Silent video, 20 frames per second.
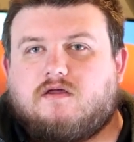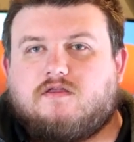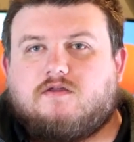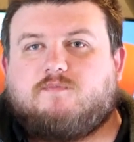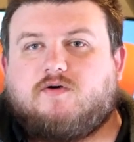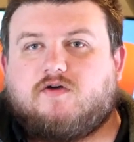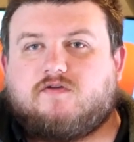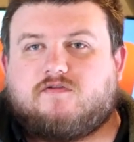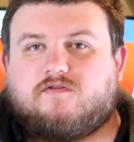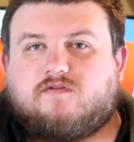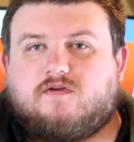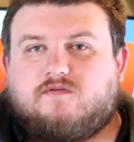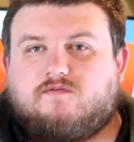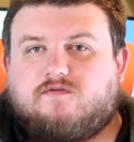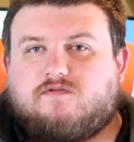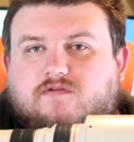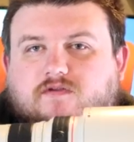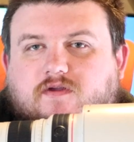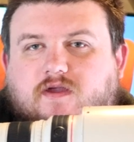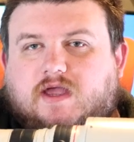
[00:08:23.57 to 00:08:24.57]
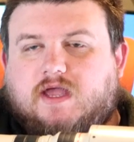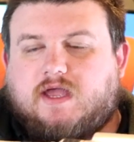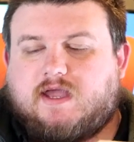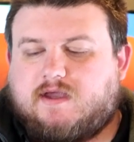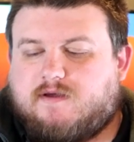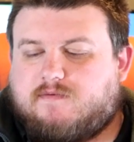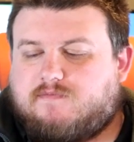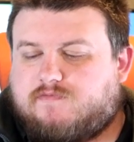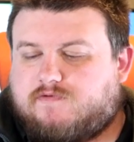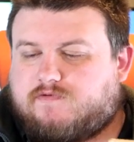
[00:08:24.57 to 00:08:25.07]
The positives,
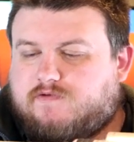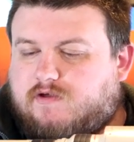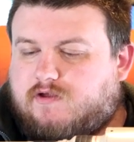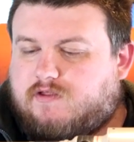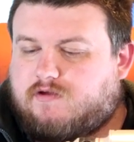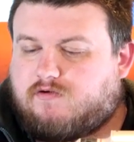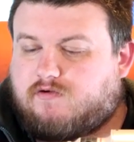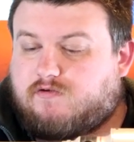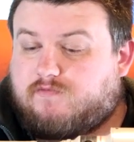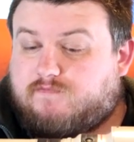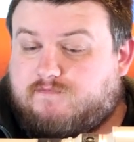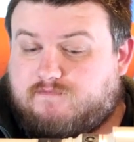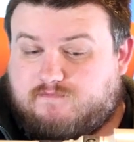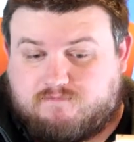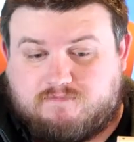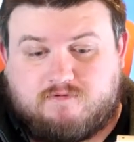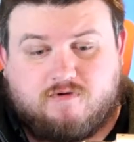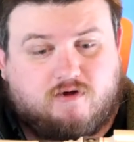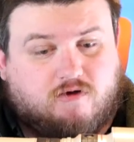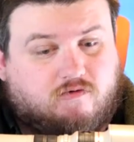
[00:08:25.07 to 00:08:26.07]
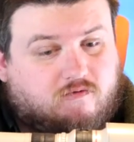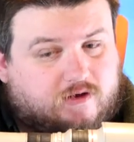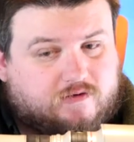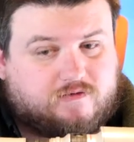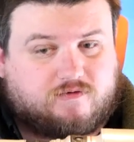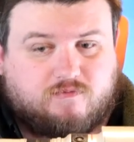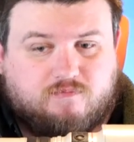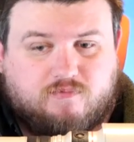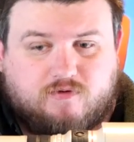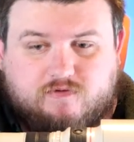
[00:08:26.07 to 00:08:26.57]
so there are a great
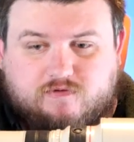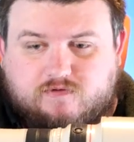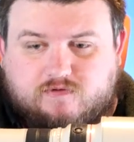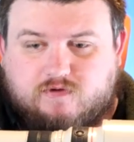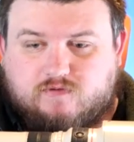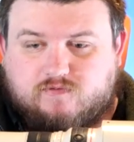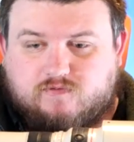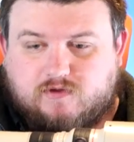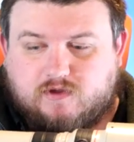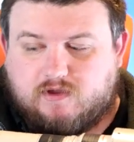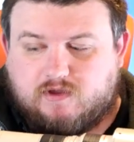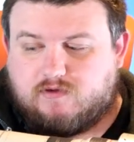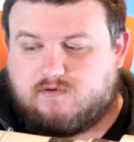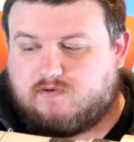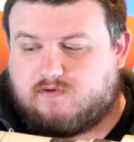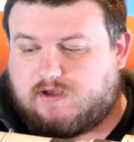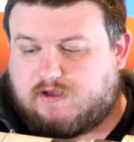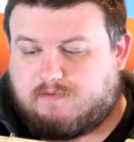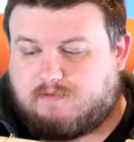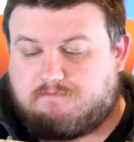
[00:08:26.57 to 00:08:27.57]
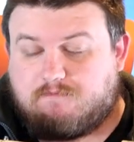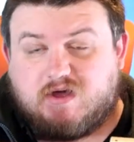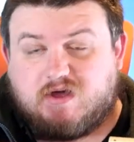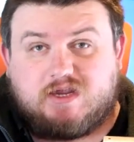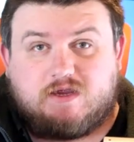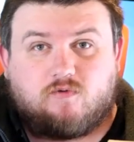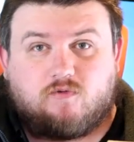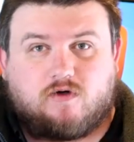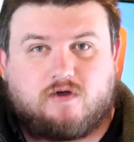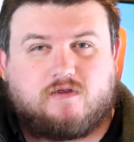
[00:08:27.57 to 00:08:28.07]
deal of positives.
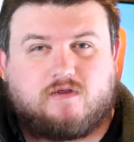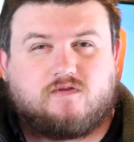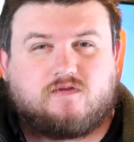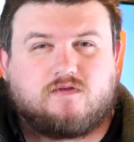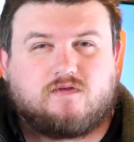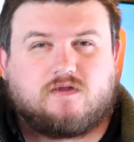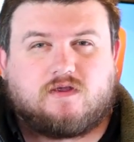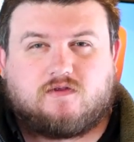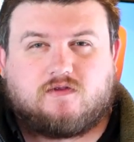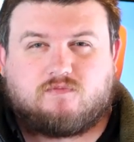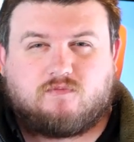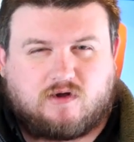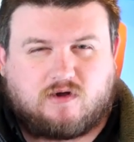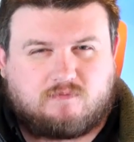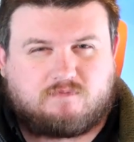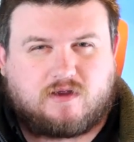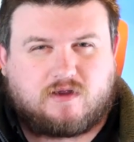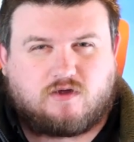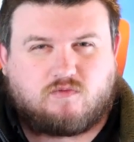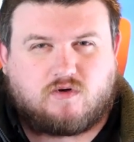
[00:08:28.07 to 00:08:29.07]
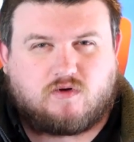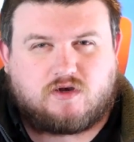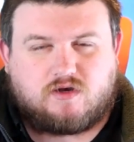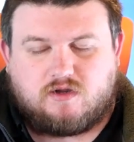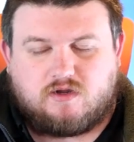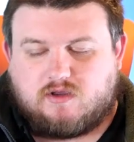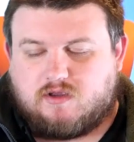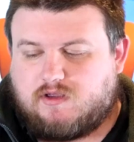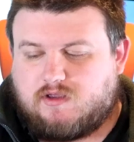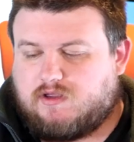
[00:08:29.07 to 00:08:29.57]
Money wise is one big one.